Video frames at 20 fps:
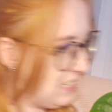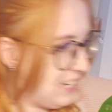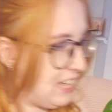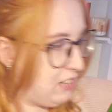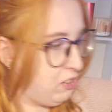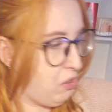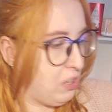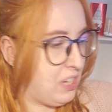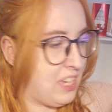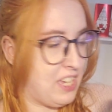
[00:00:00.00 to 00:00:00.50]
an
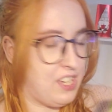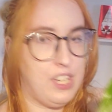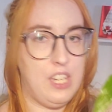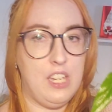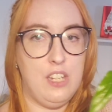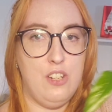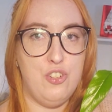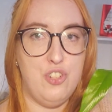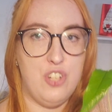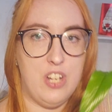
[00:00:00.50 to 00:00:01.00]

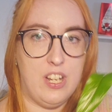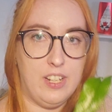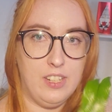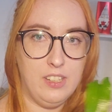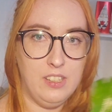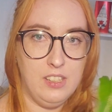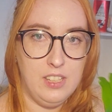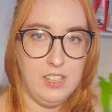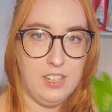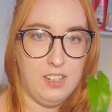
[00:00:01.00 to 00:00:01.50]

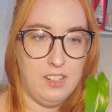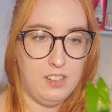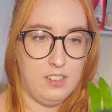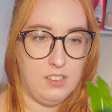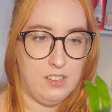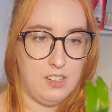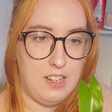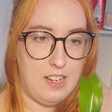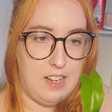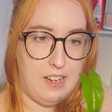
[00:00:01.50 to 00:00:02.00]
Alocasia
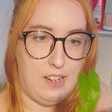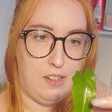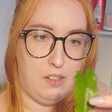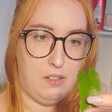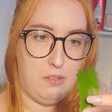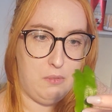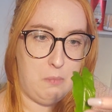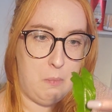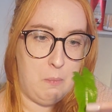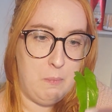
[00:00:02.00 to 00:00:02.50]

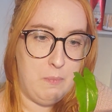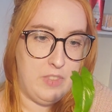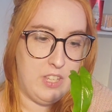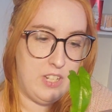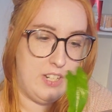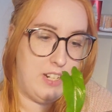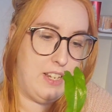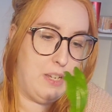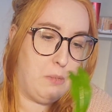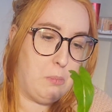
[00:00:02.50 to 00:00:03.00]

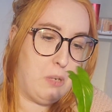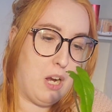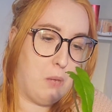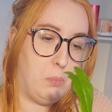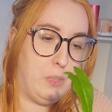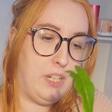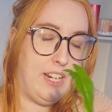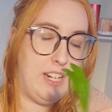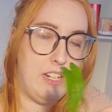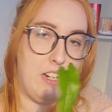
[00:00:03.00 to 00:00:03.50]
that I
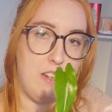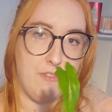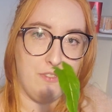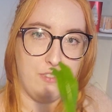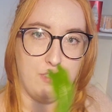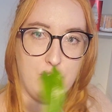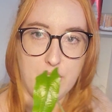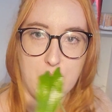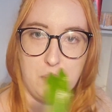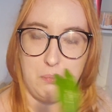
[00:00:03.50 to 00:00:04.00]
propagated
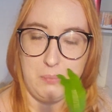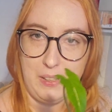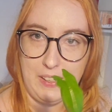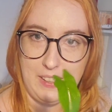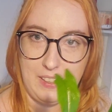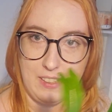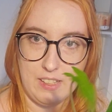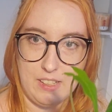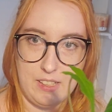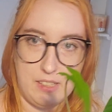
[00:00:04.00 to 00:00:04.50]
from
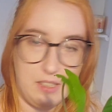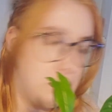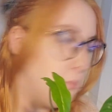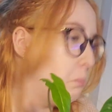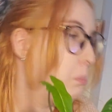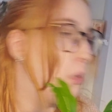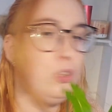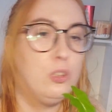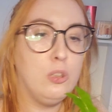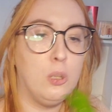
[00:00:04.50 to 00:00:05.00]
like
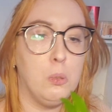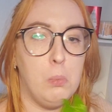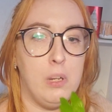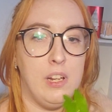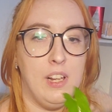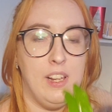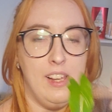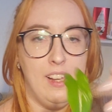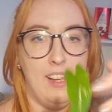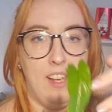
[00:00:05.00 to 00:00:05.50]
a bulb,
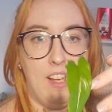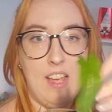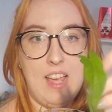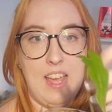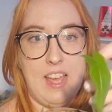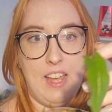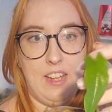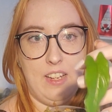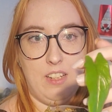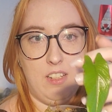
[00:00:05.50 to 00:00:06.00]

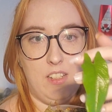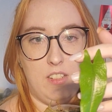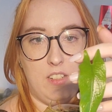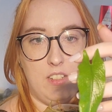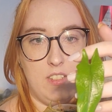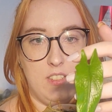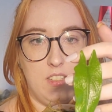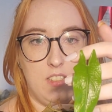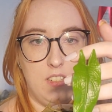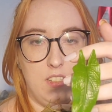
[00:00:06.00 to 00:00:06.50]

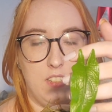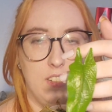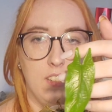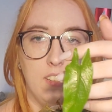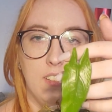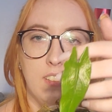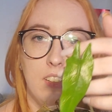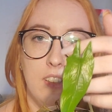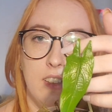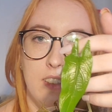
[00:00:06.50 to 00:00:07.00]
and
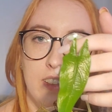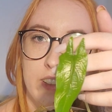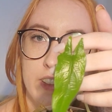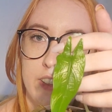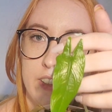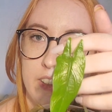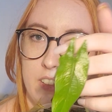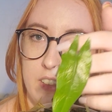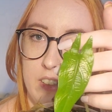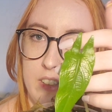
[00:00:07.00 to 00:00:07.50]

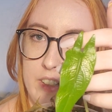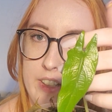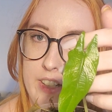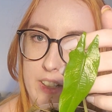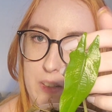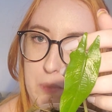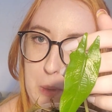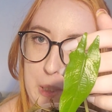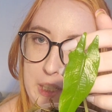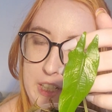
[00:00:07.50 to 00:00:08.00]

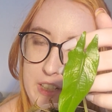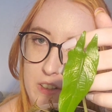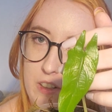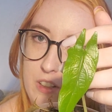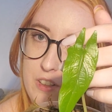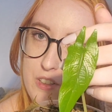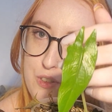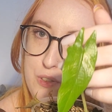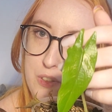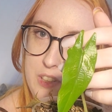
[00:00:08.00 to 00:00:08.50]
it put
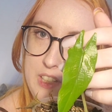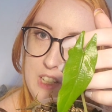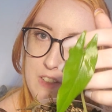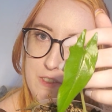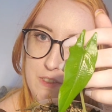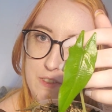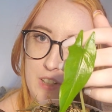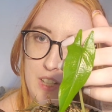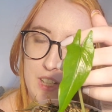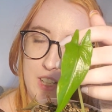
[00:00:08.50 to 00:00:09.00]
out a new
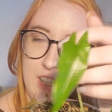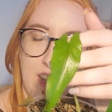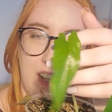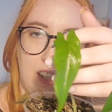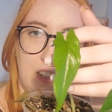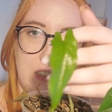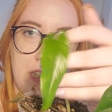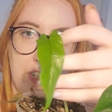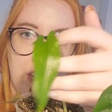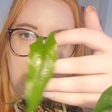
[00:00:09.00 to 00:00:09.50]
leaf.
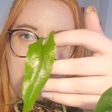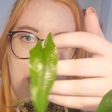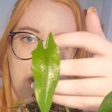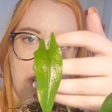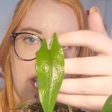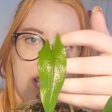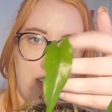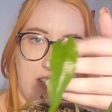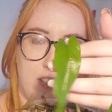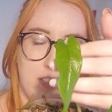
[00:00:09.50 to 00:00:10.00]

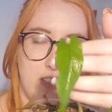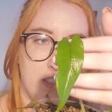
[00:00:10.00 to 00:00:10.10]
Alocasia